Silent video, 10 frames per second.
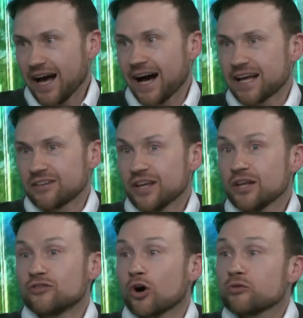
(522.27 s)
and
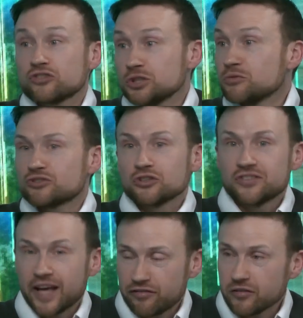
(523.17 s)
those students should
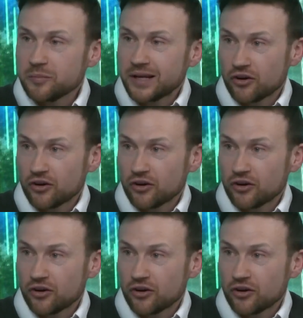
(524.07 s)
definitely be